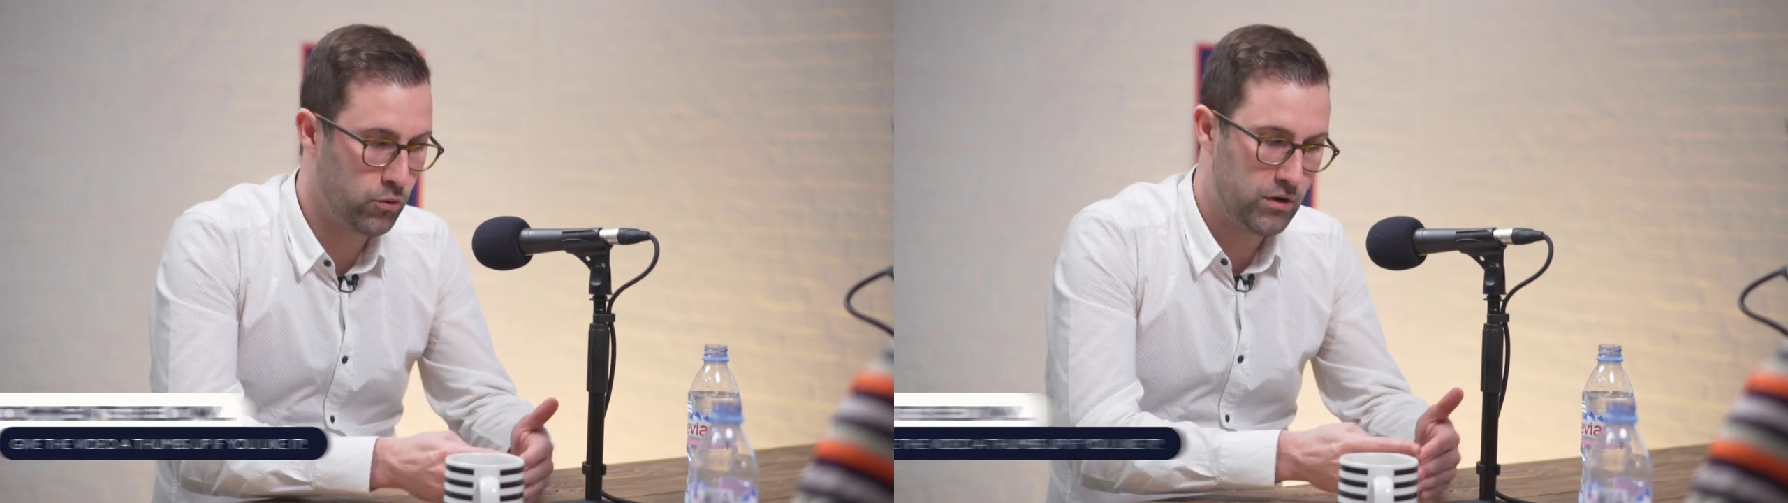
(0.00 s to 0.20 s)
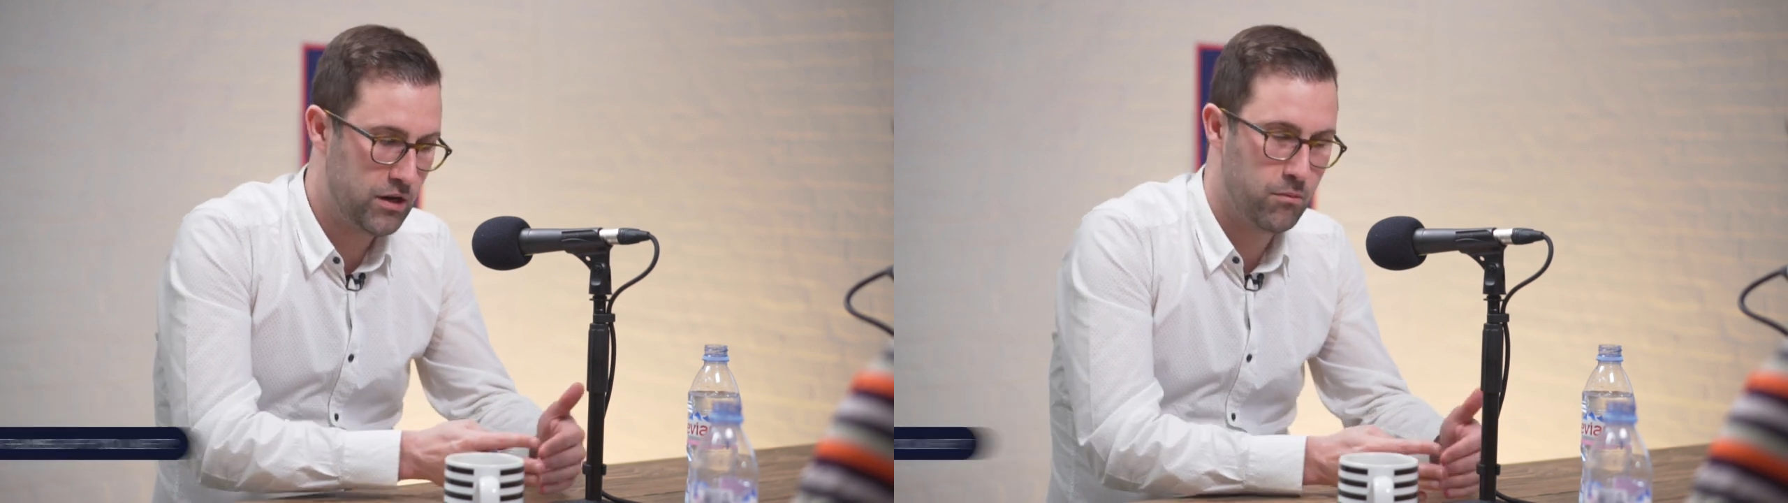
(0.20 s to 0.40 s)

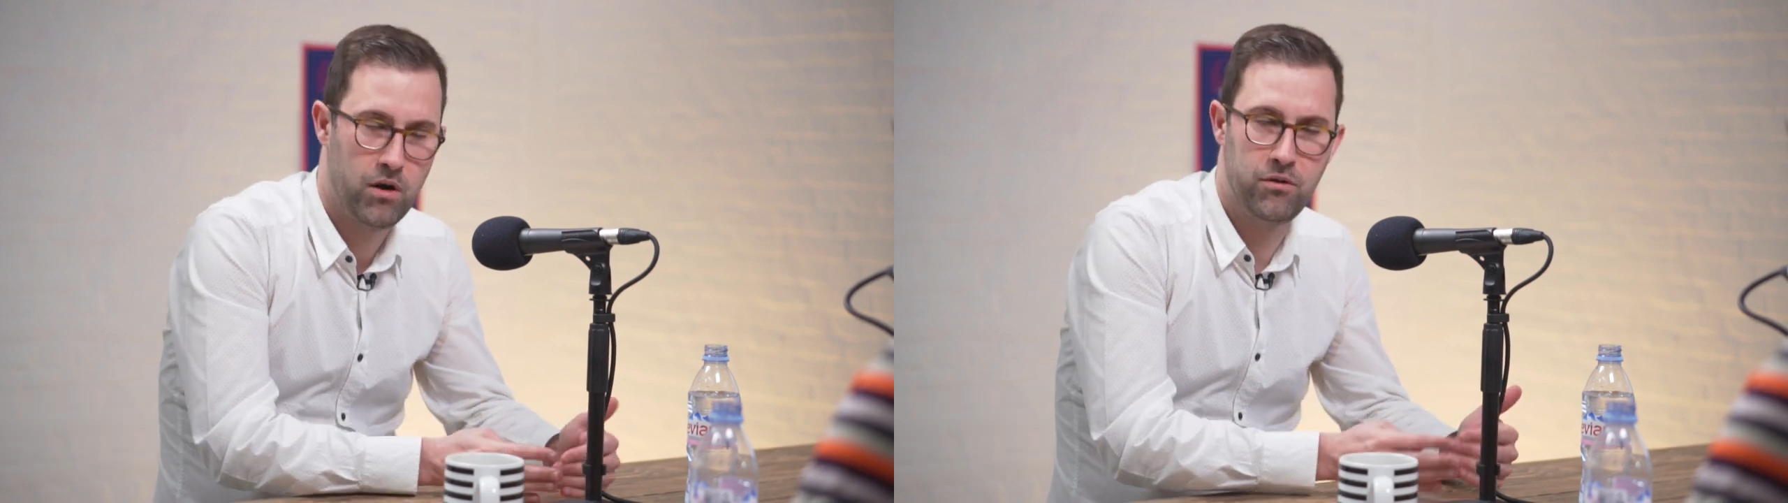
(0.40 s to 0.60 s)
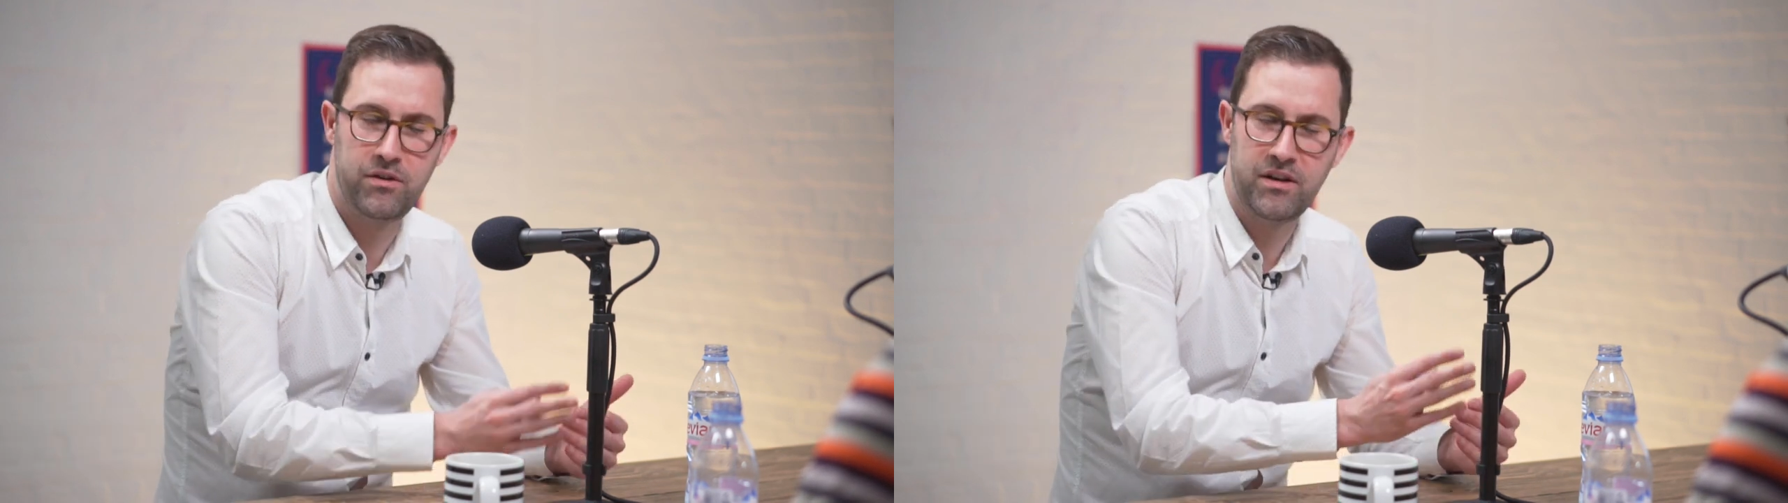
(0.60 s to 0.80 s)
only
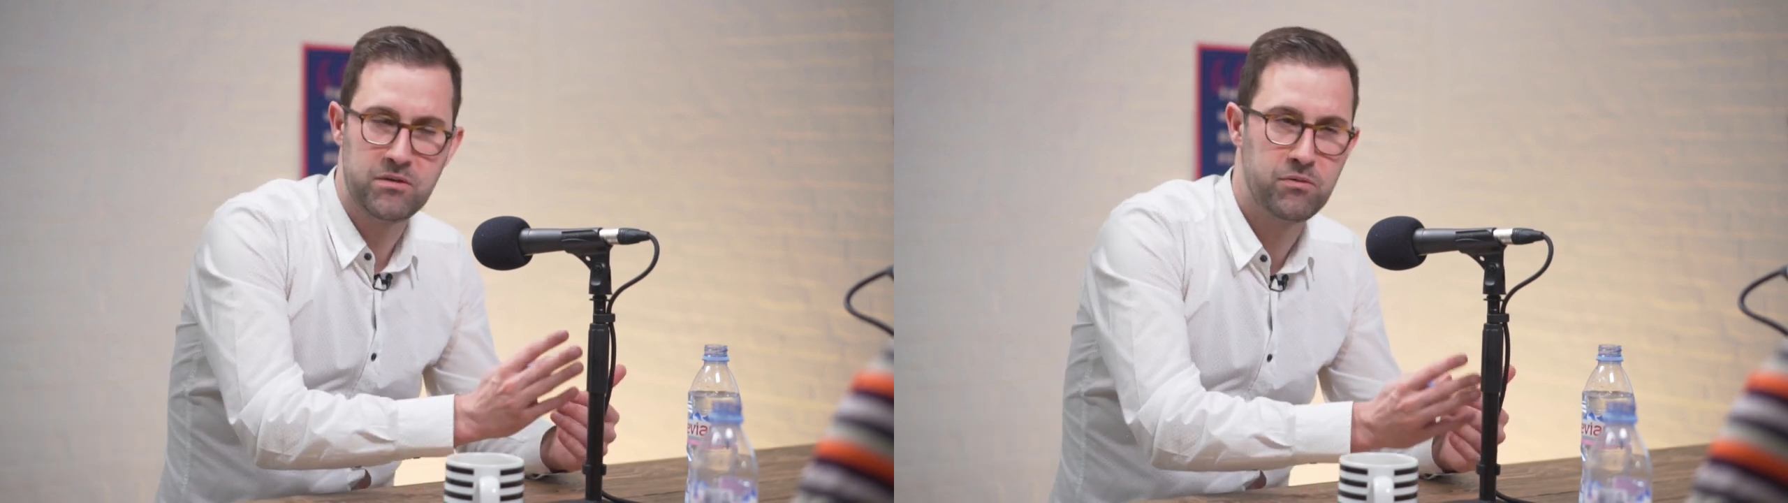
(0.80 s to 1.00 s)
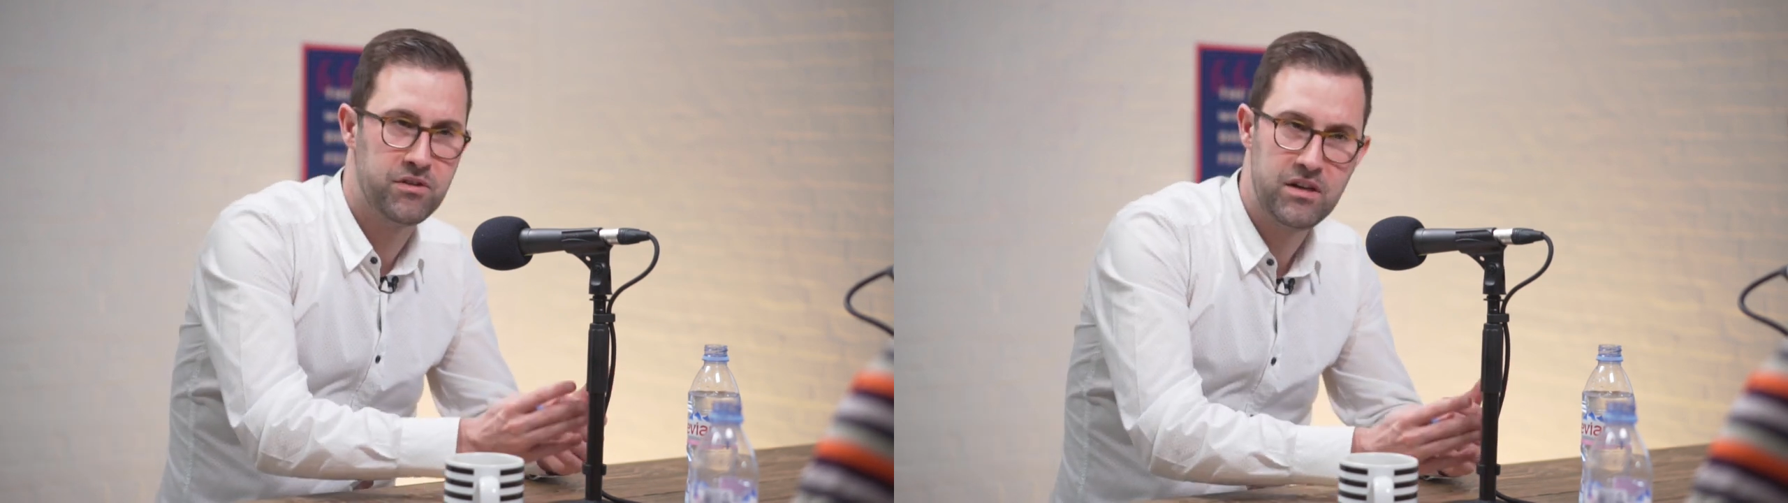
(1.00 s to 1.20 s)
about the
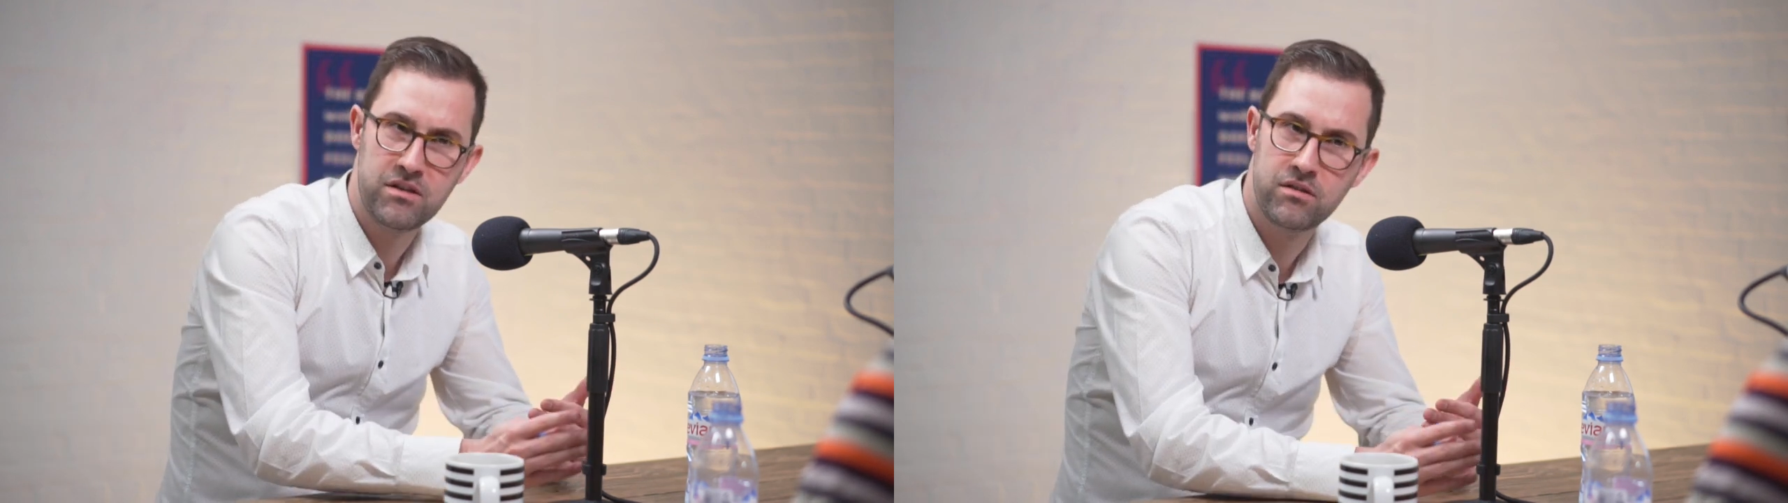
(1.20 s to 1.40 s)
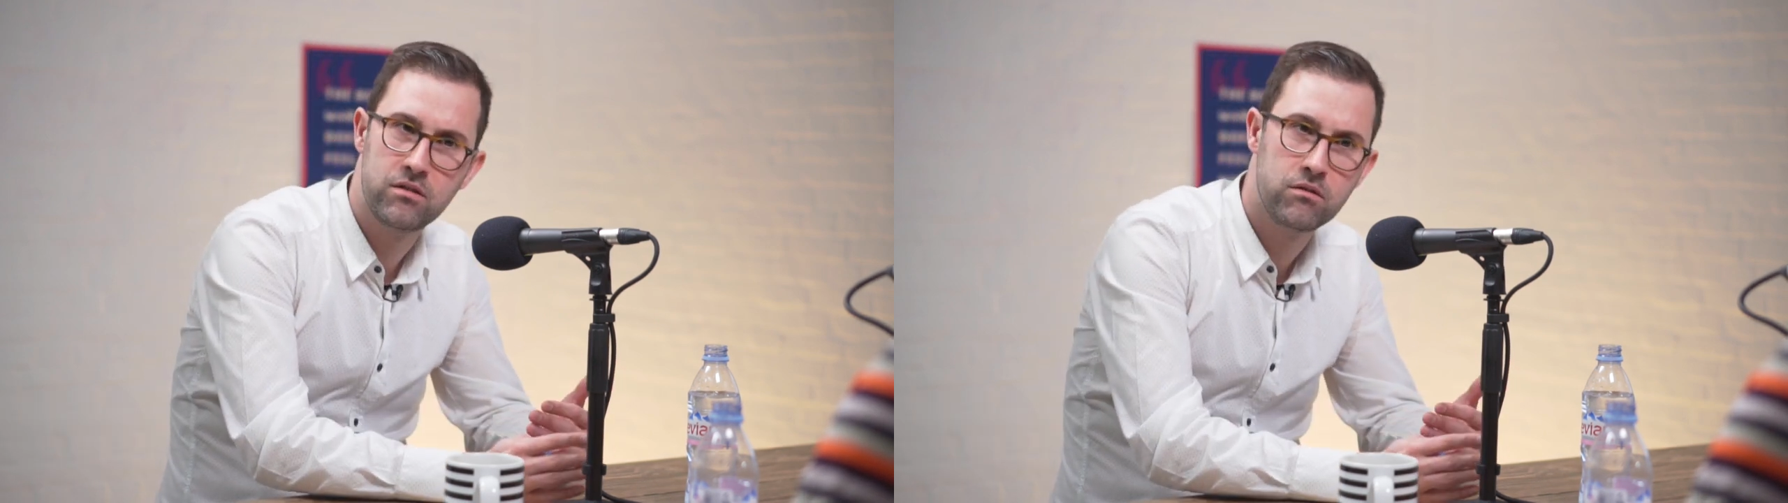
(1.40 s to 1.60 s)

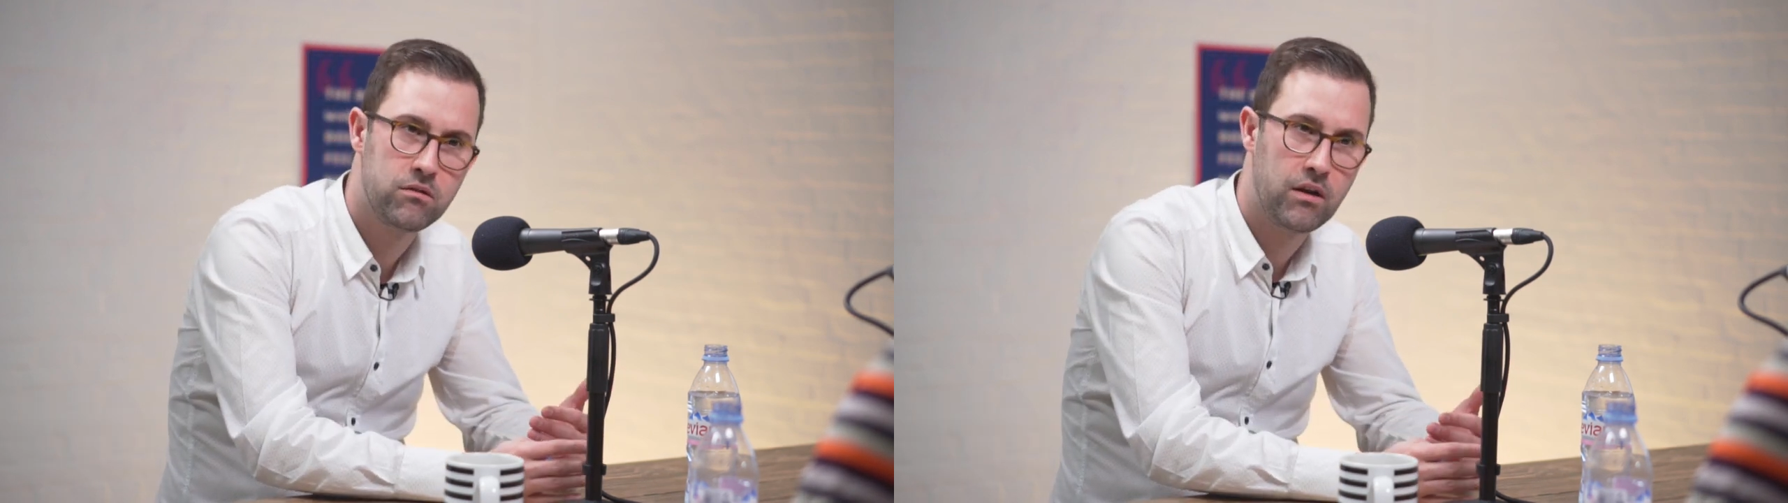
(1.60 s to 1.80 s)
expertise